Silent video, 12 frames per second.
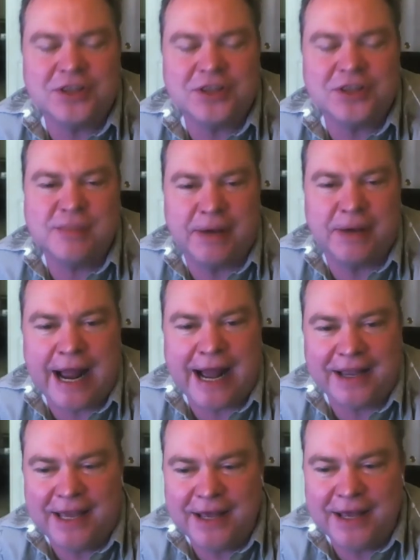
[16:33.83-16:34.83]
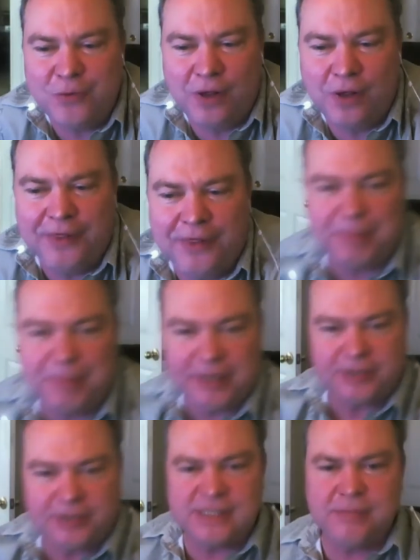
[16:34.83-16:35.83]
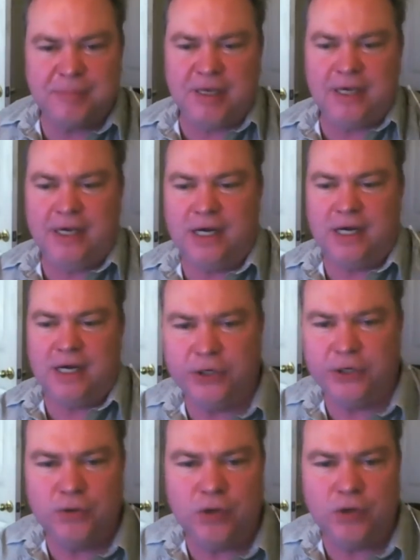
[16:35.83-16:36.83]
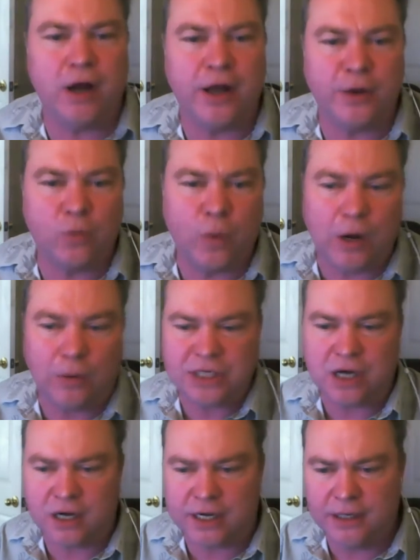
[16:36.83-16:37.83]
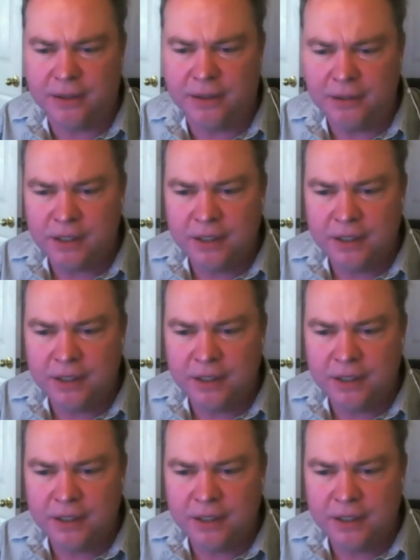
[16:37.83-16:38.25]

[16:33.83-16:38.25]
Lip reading: Iraq? And there appears to be a coup going on while we're talking,